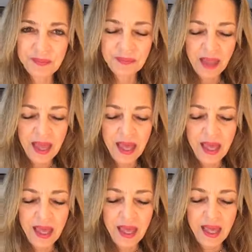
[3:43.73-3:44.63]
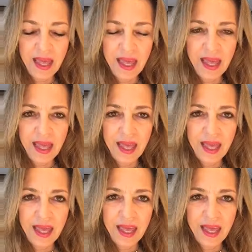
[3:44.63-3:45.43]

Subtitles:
Nothing is said.